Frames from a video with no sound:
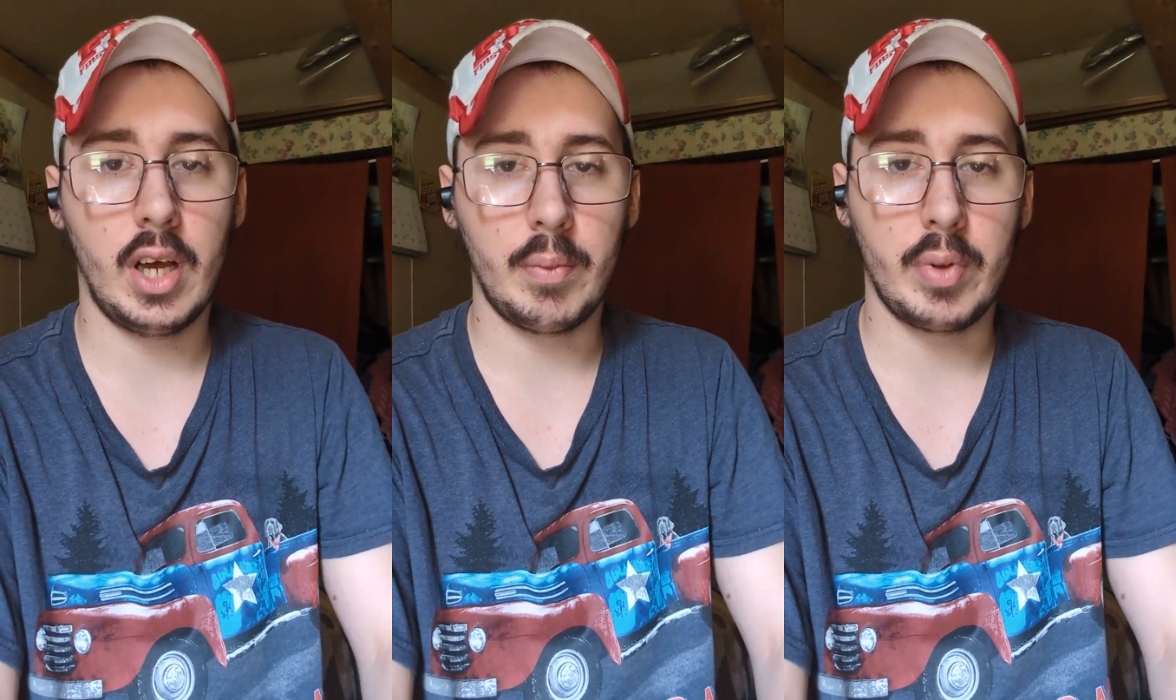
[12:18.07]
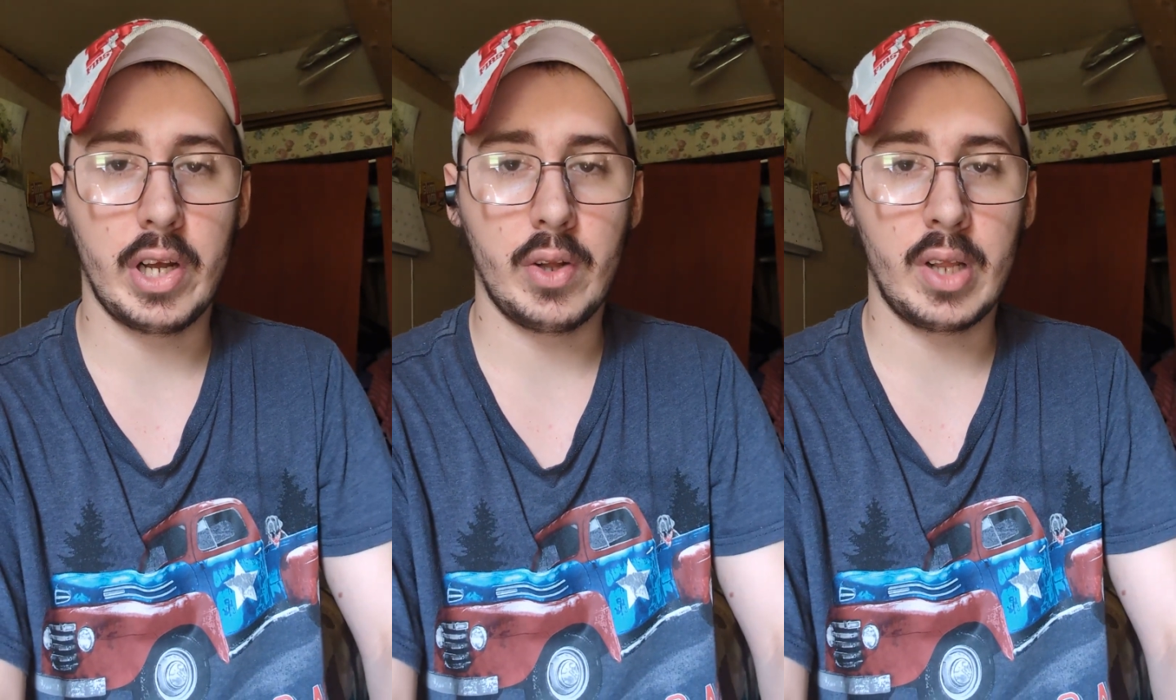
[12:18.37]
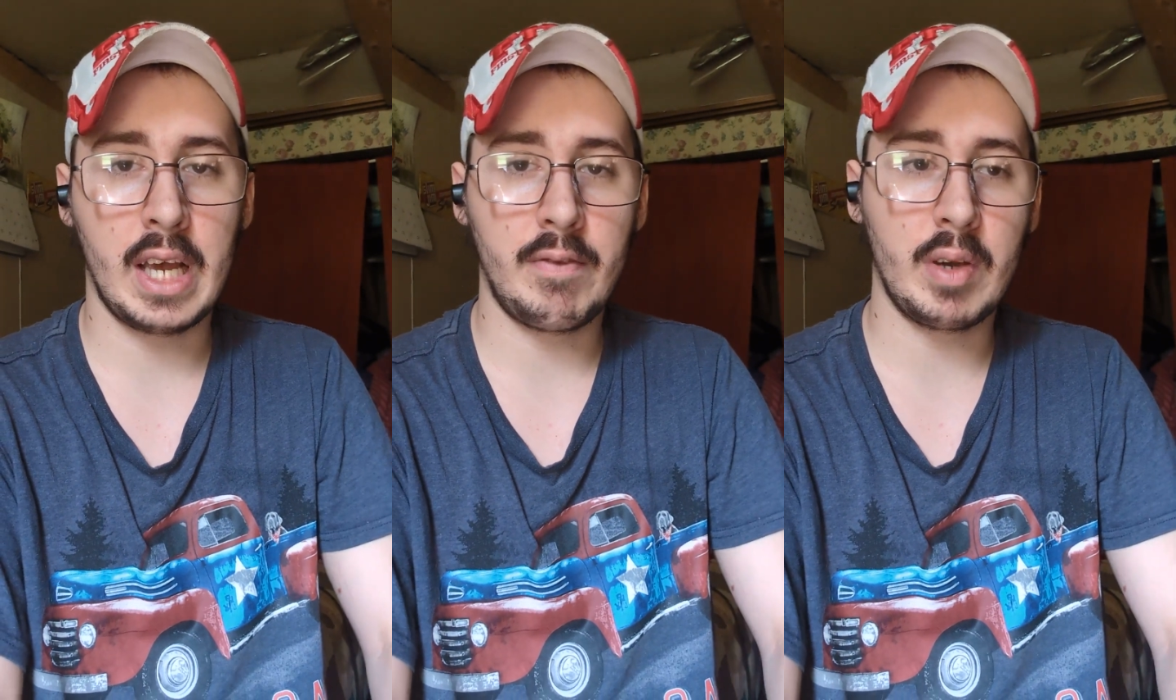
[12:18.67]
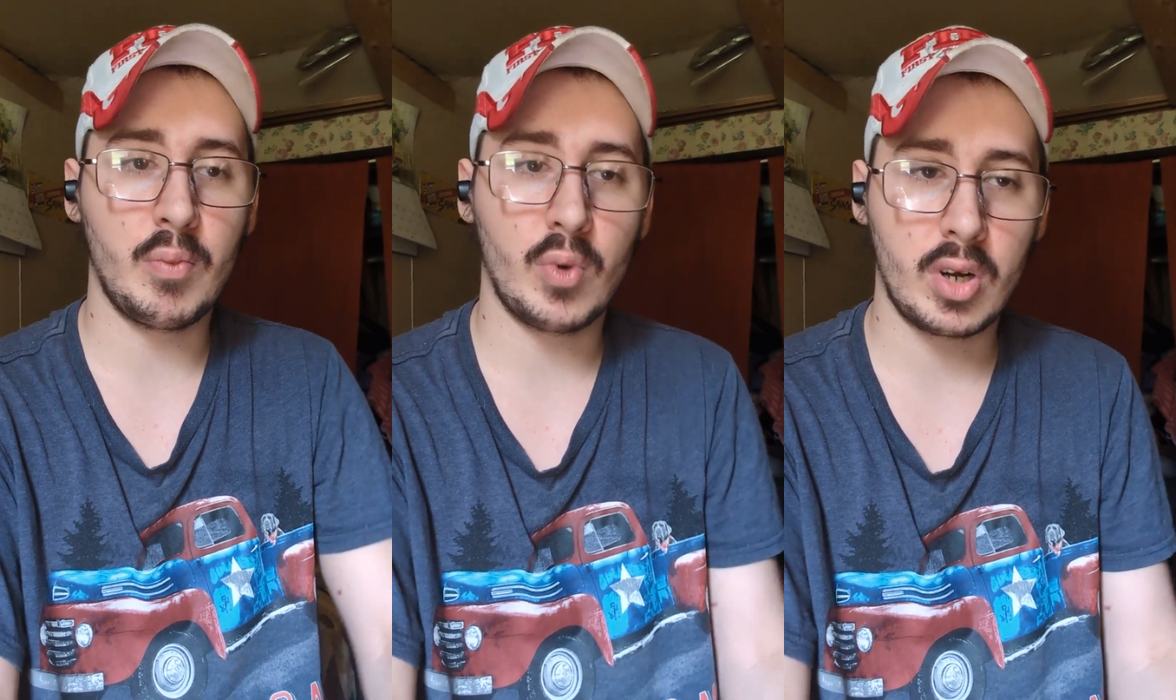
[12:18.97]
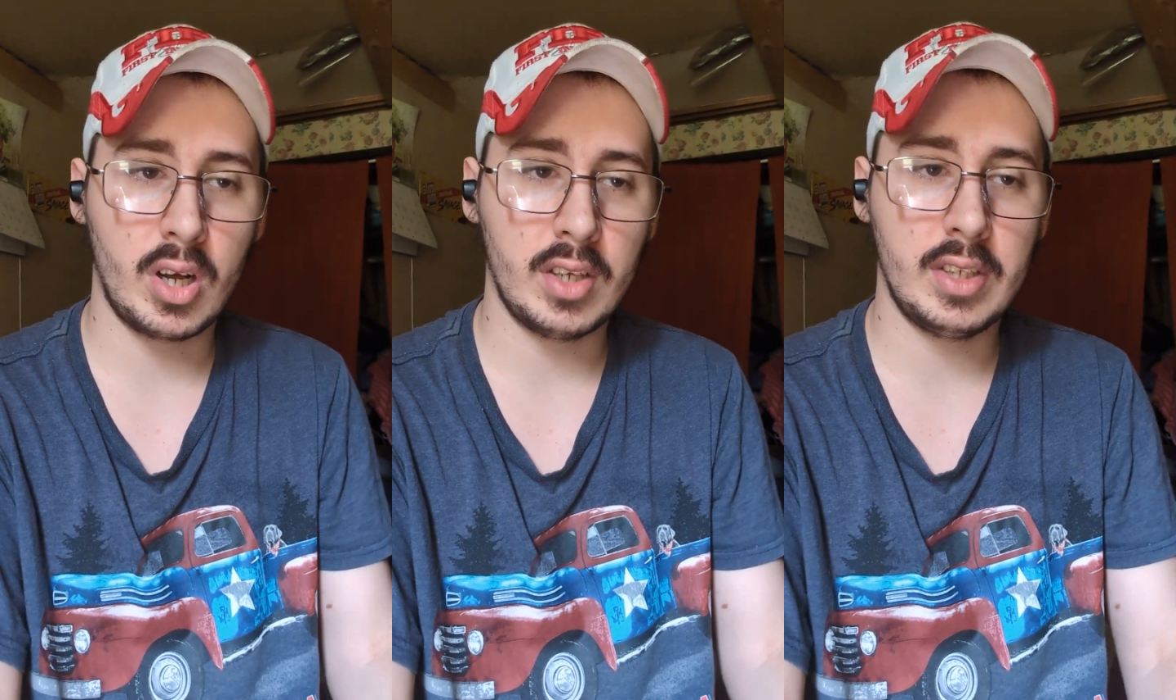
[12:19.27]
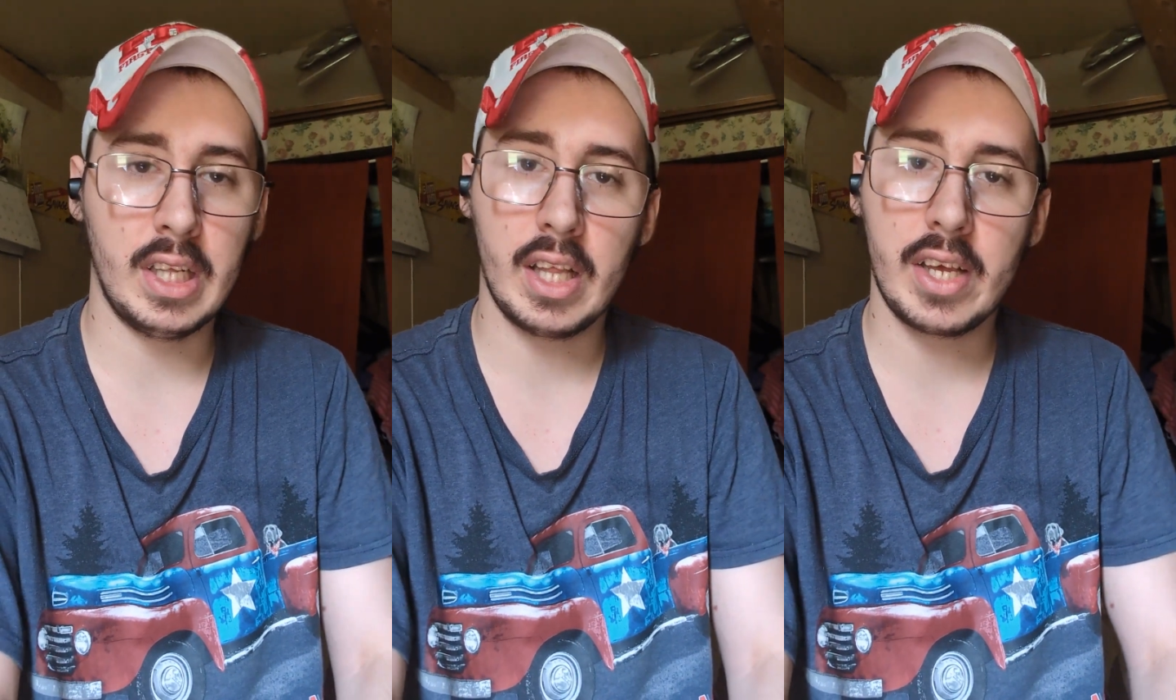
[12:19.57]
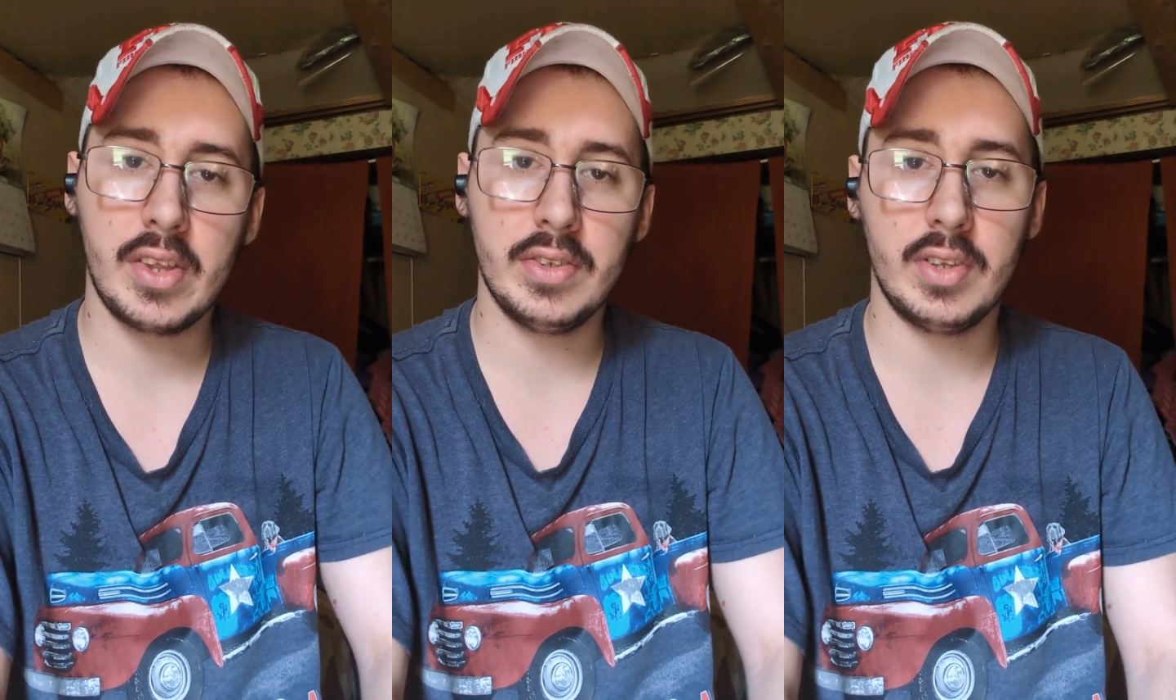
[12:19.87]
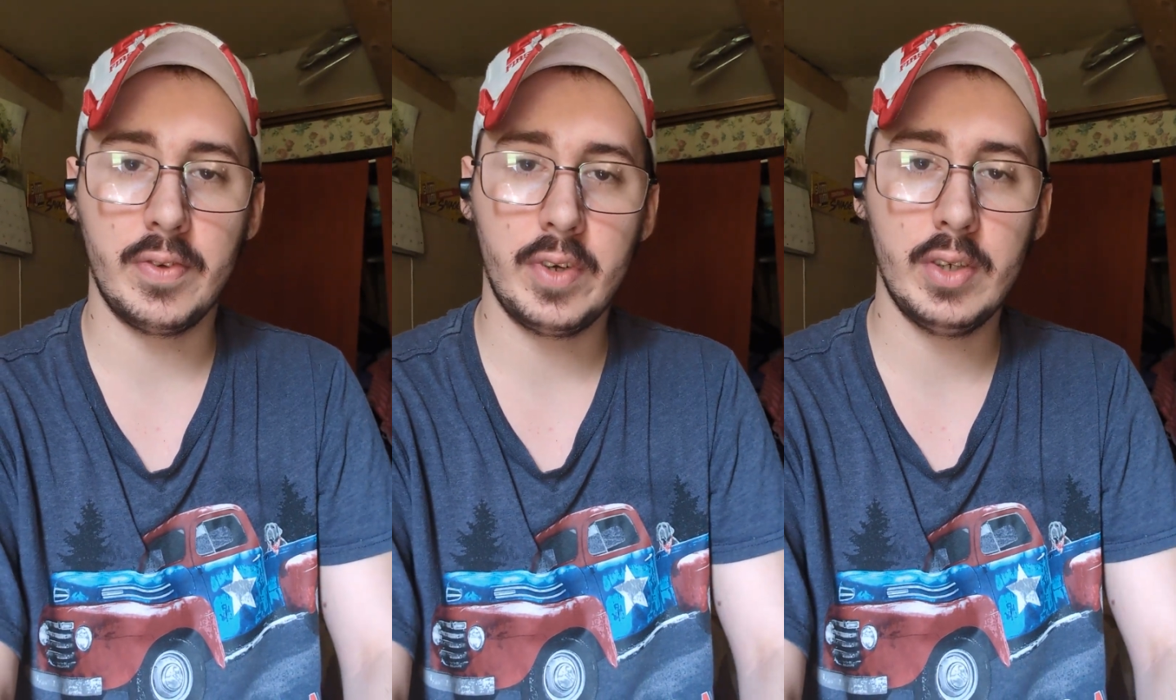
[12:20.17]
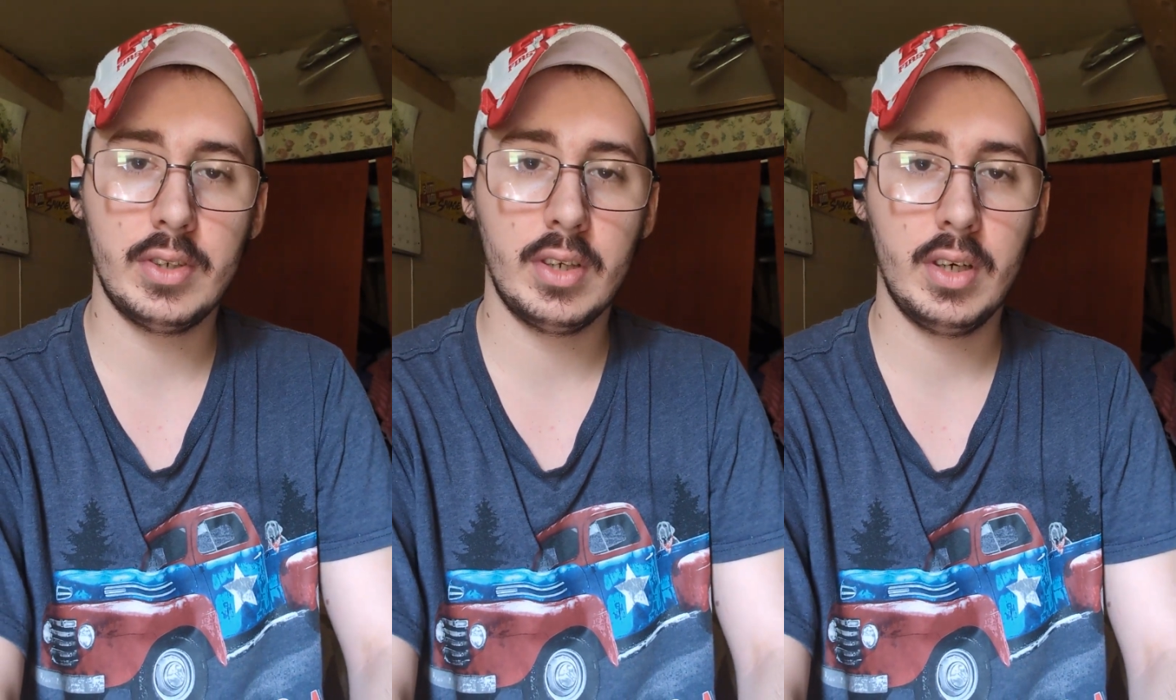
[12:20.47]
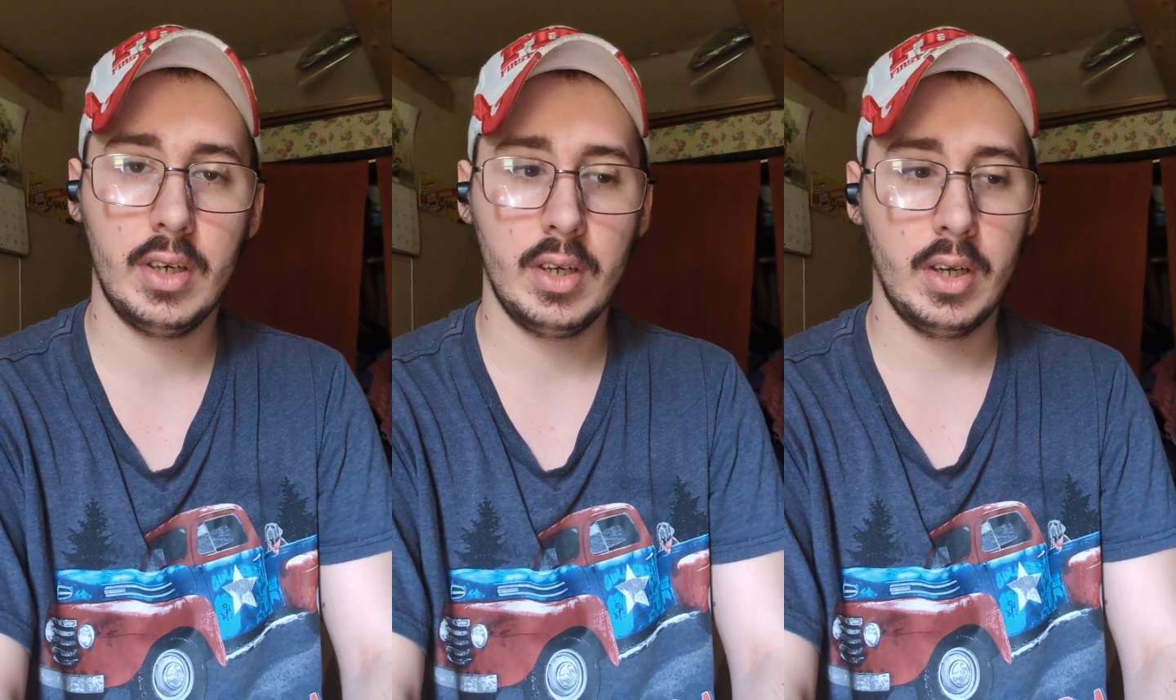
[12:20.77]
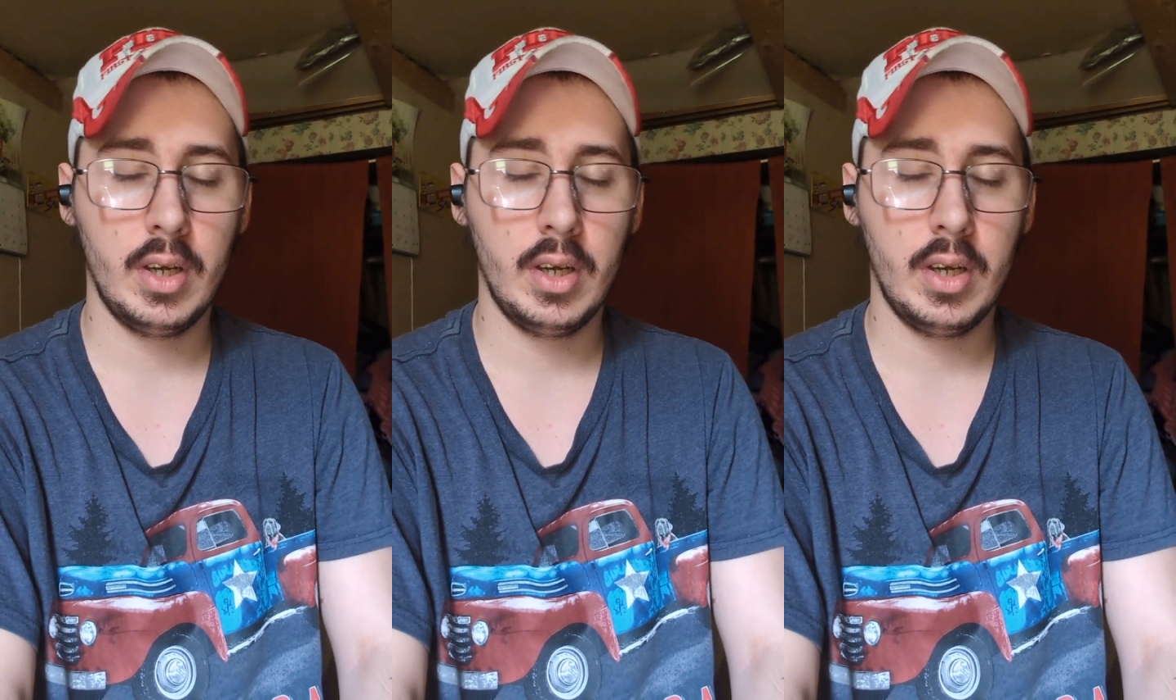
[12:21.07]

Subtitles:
I plan on having more content like this in the future.